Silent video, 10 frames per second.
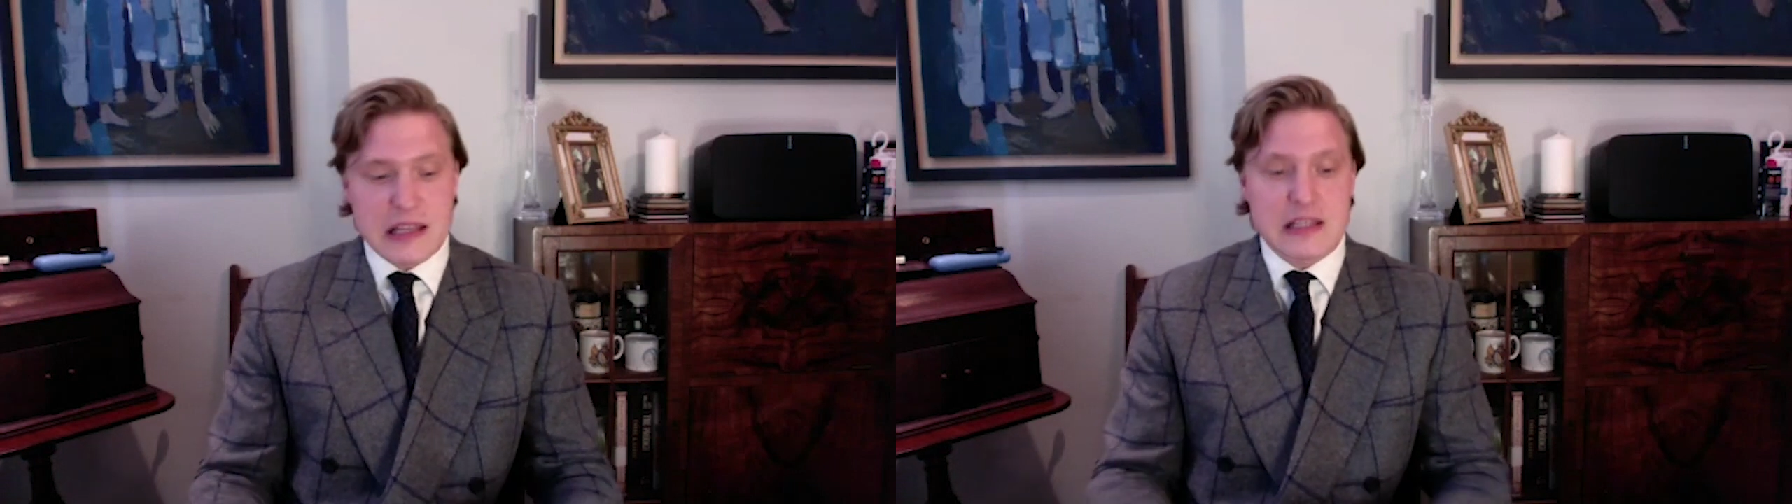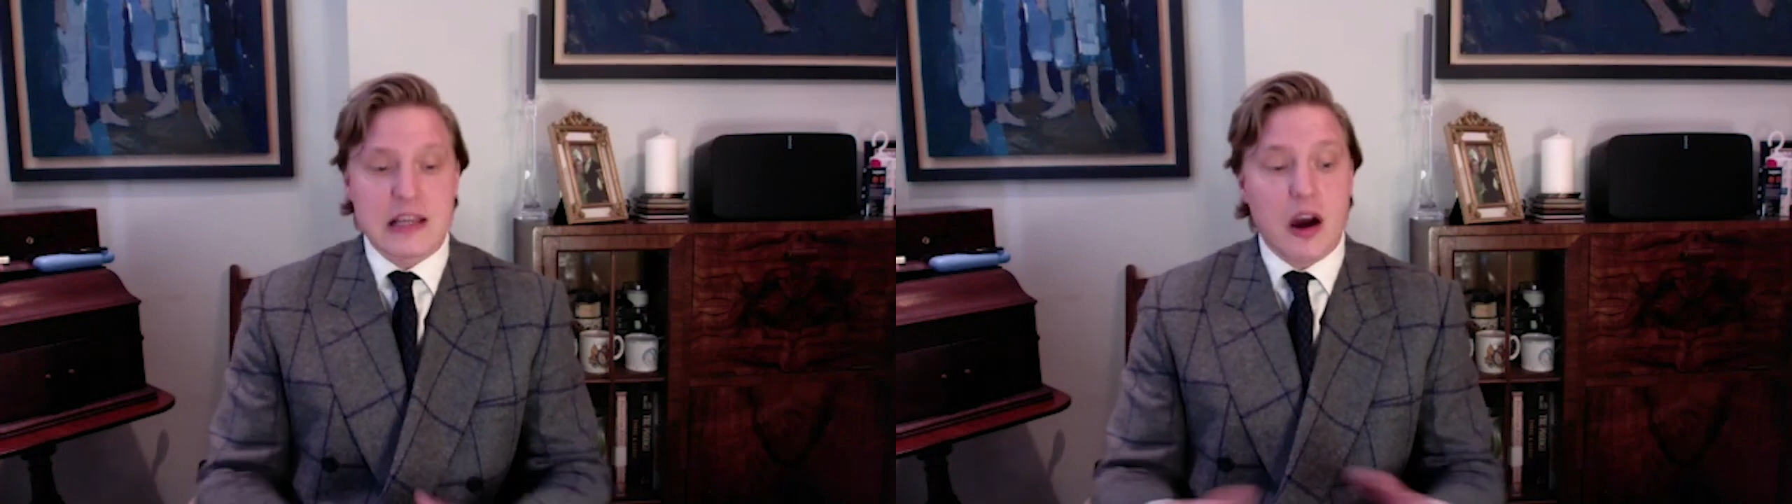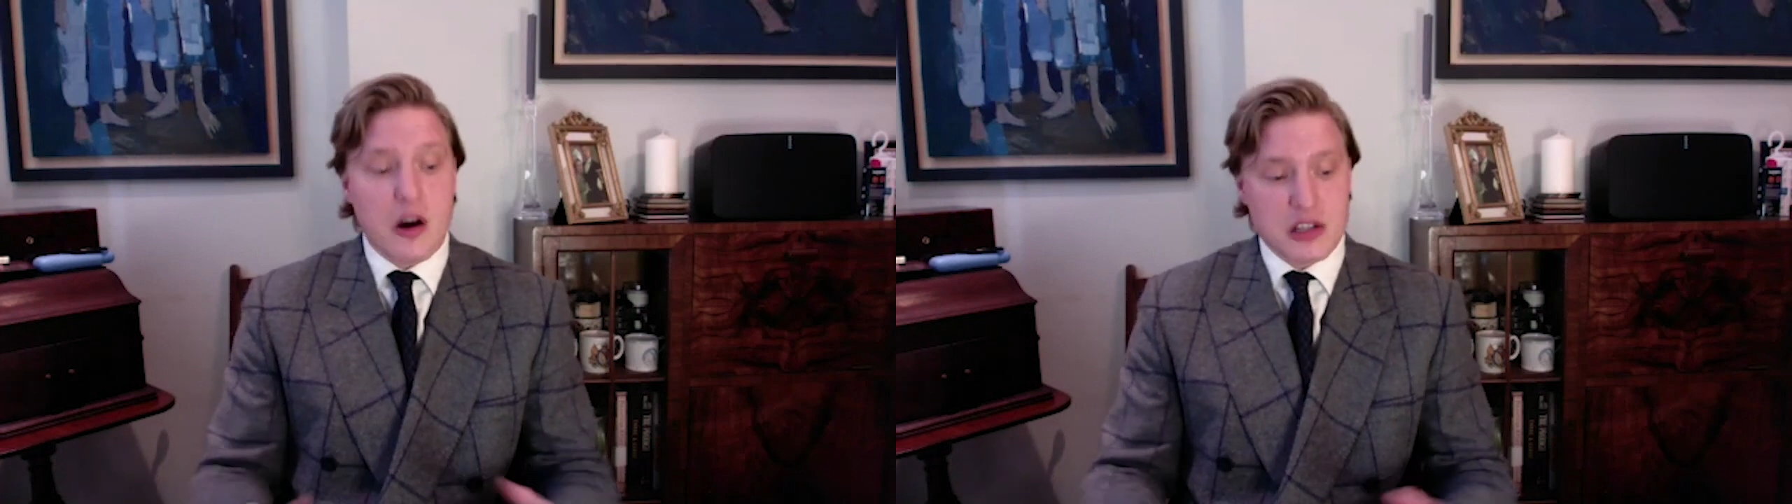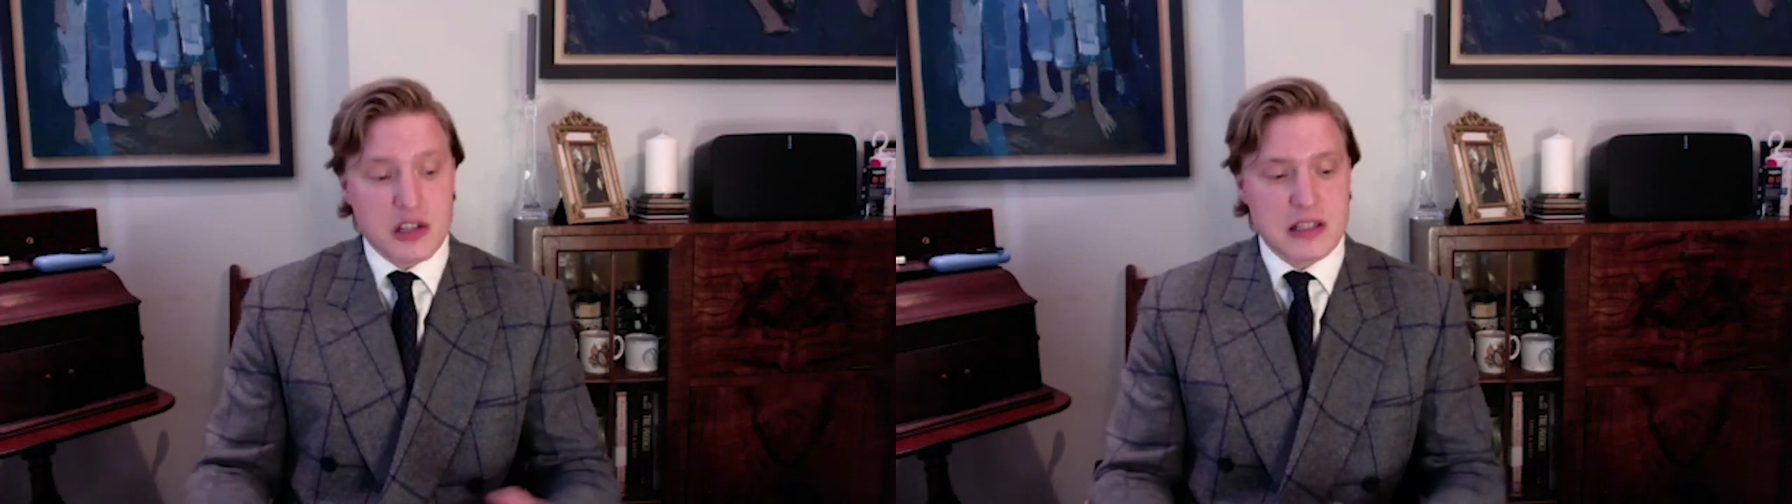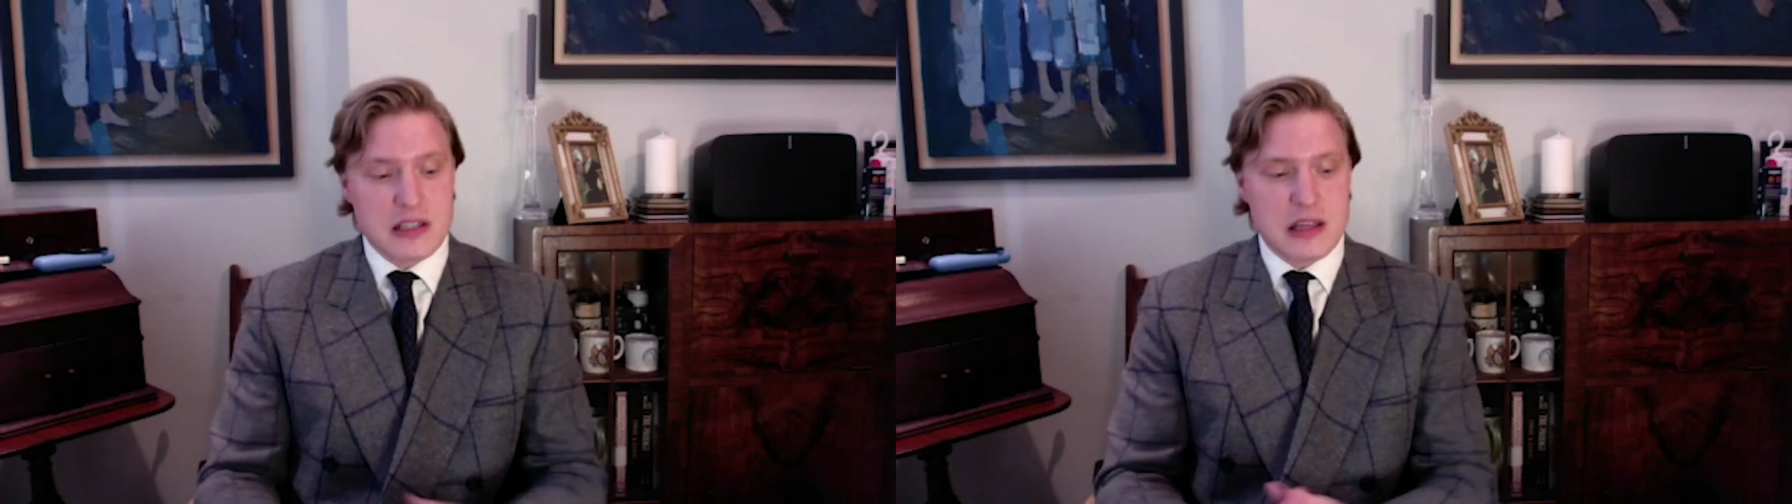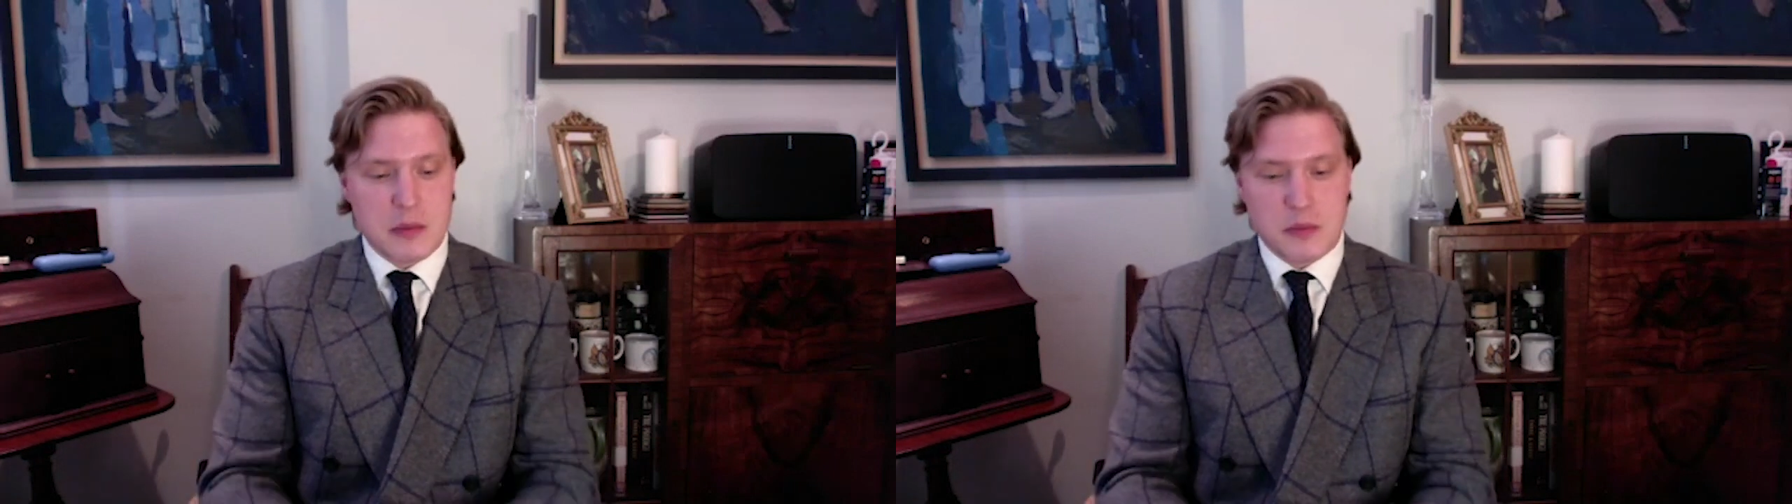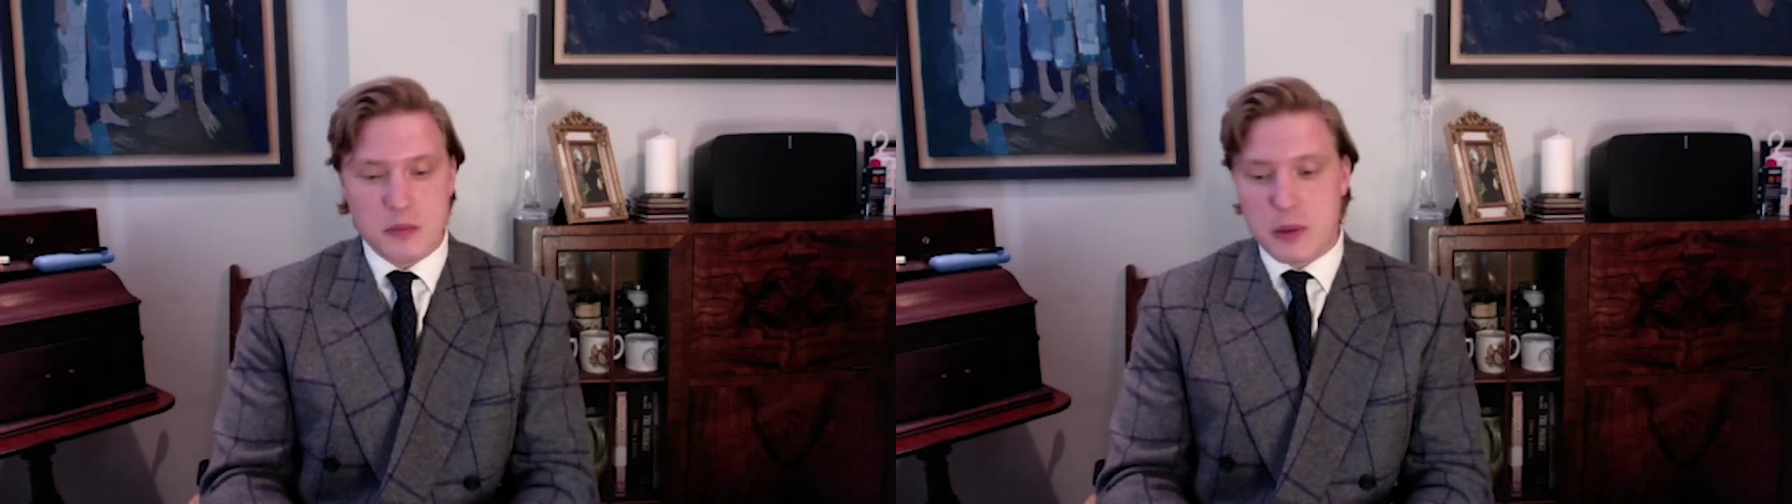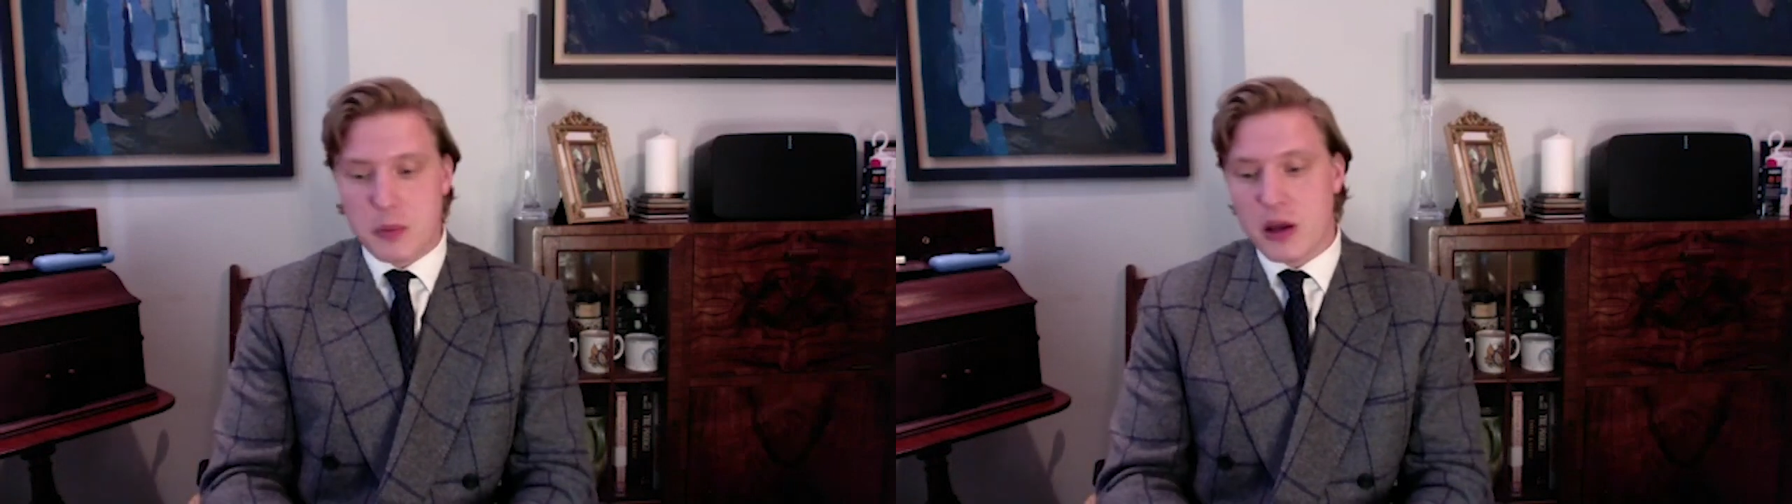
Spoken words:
encouraging to see that people